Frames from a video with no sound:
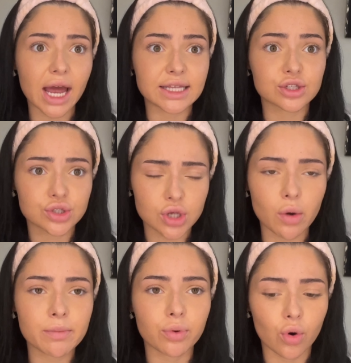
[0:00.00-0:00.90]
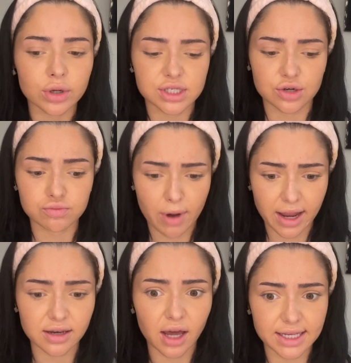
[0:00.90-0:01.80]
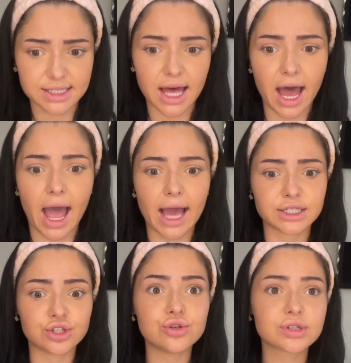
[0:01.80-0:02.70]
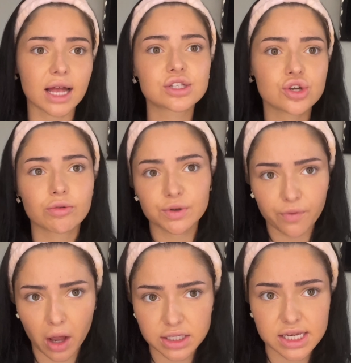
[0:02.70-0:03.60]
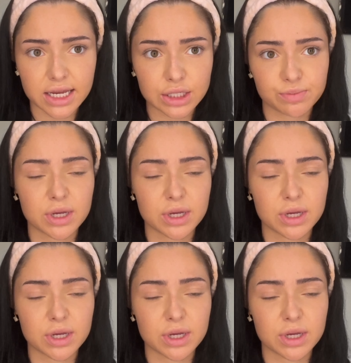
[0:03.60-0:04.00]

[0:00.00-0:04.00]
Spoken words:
and it's so important to recognize that and use that to your advantage,